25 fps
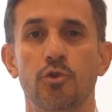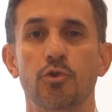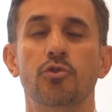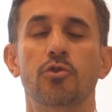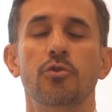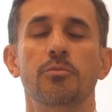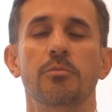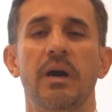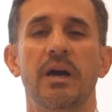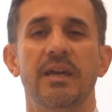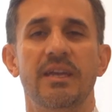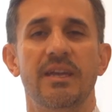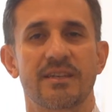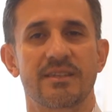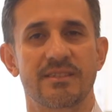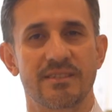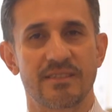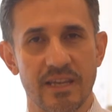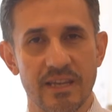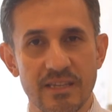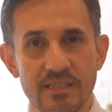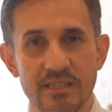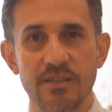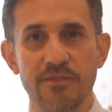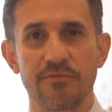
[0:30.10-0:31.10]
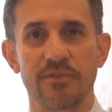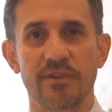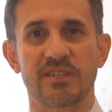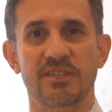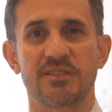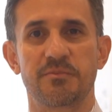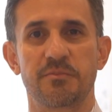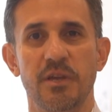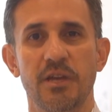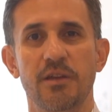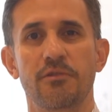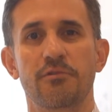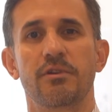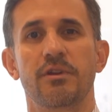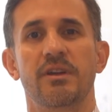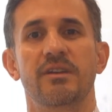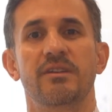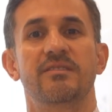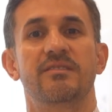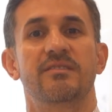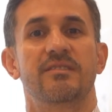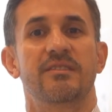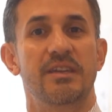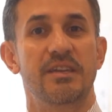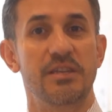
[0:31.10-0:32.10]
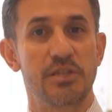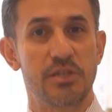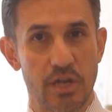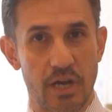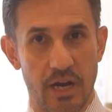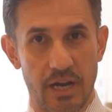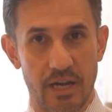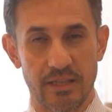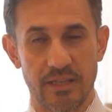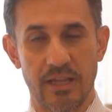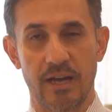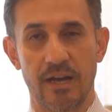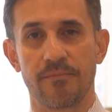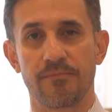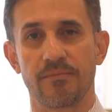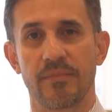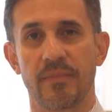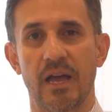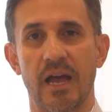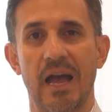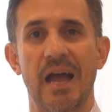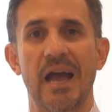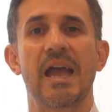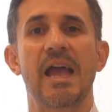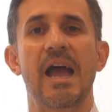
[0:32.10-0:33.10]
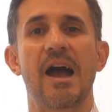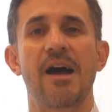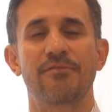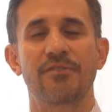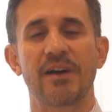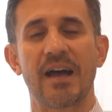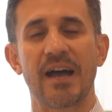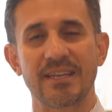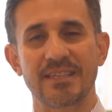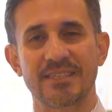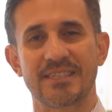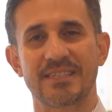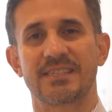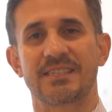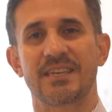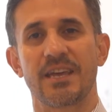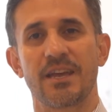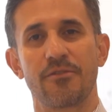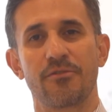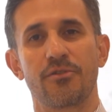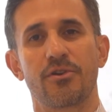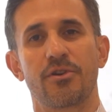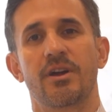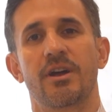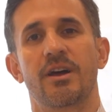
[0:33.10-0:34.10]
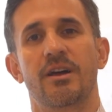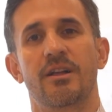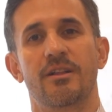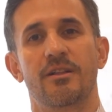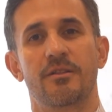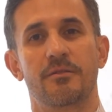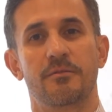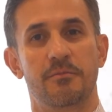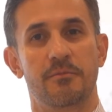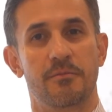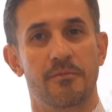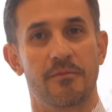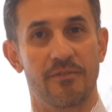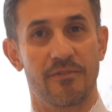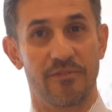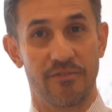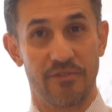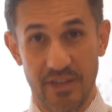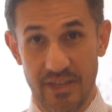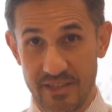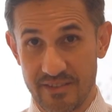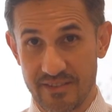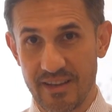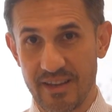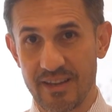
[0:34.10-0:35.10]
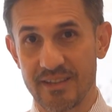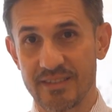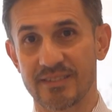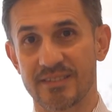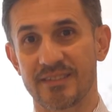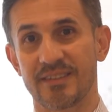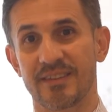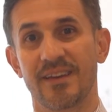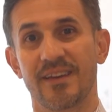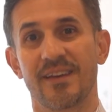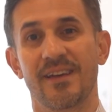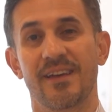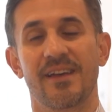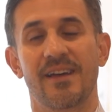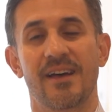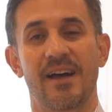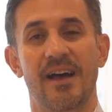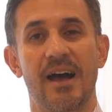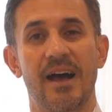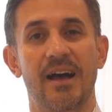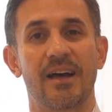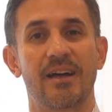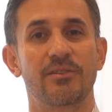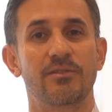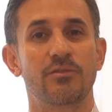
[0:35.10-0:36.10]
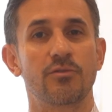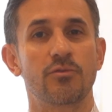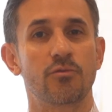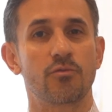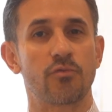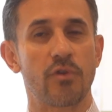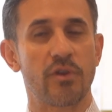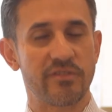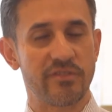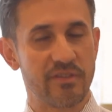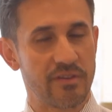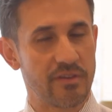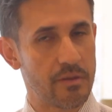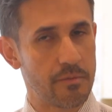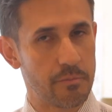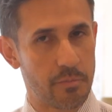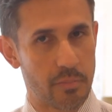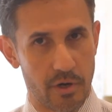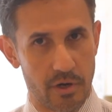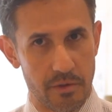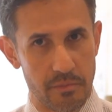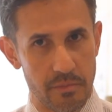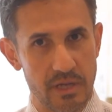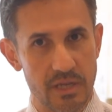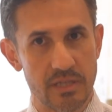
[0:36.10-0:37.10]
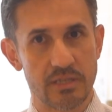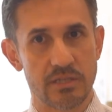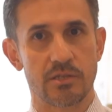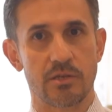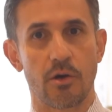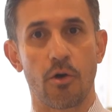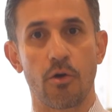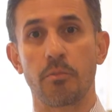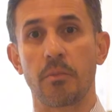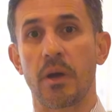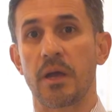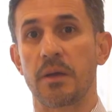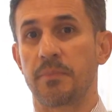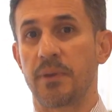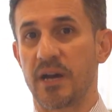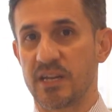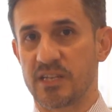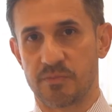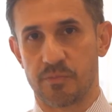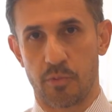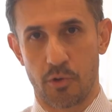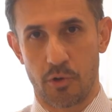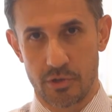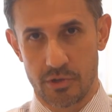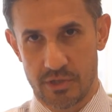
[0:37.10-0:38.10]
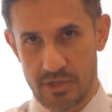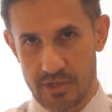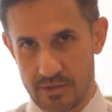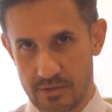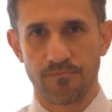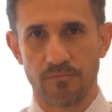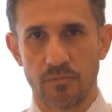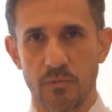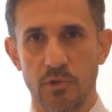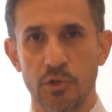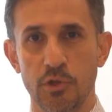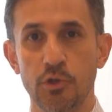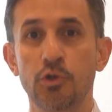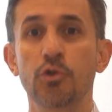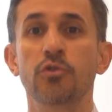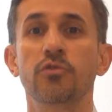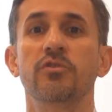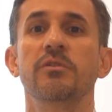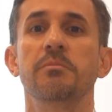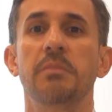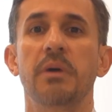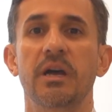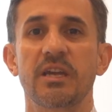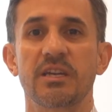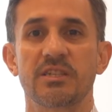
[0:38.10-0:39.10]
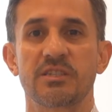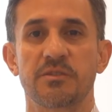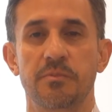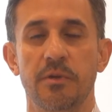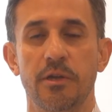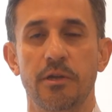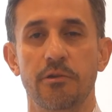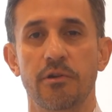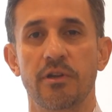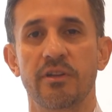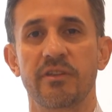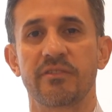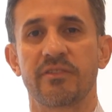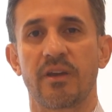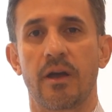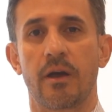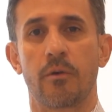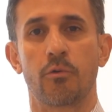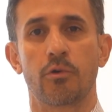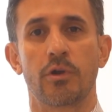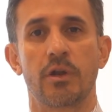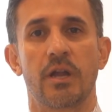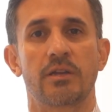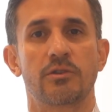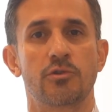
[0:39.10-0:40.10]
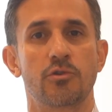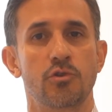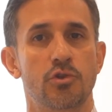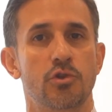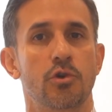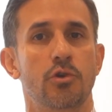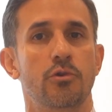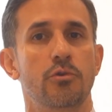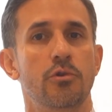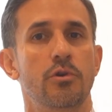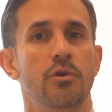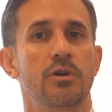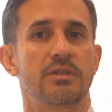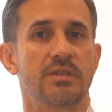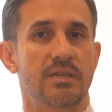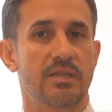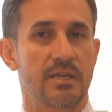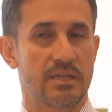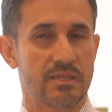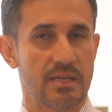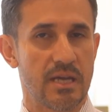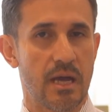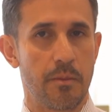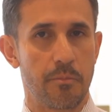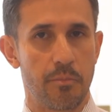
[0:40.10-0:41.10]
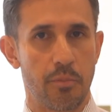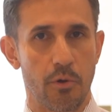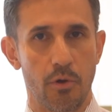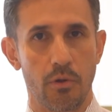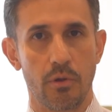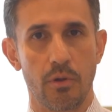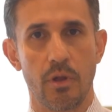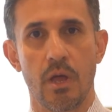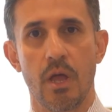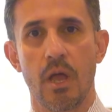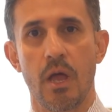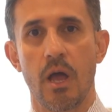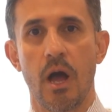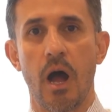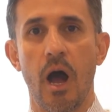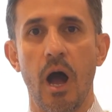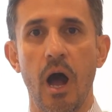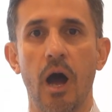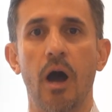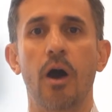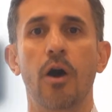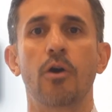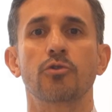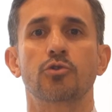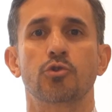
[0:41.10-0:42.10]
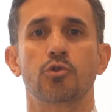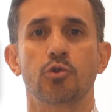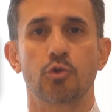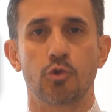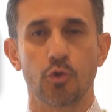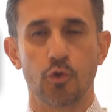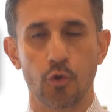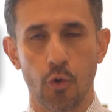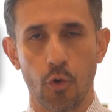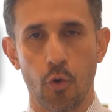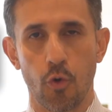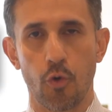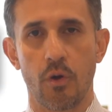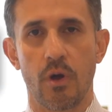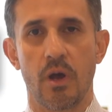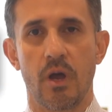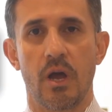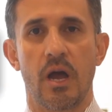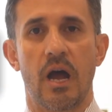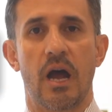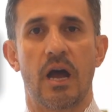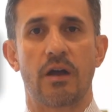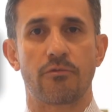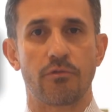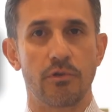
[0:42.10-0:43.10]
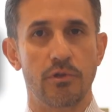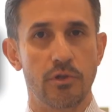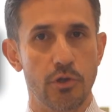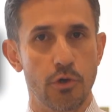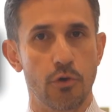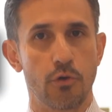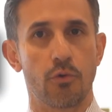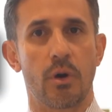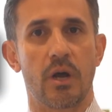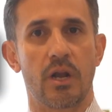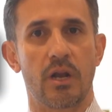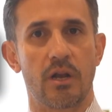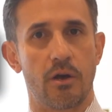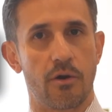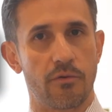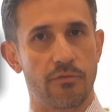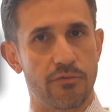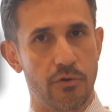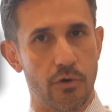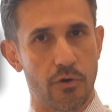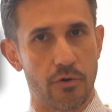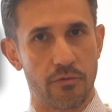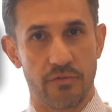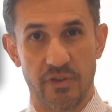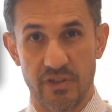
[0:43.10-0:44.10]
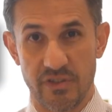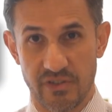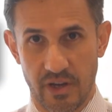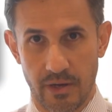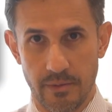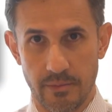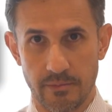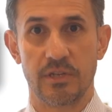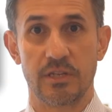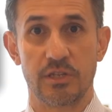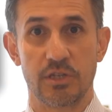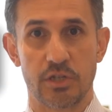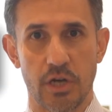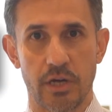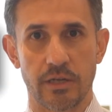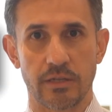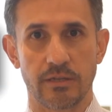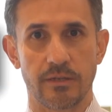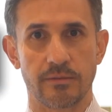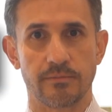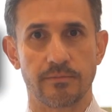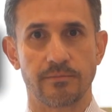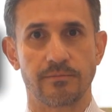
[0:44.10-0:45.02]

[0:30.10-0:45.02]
Due to my extensive experience in China, I have had several visas and resident permits on my passports. Using my experience, I would like to show you as an example how to do a renewal of your visa in China.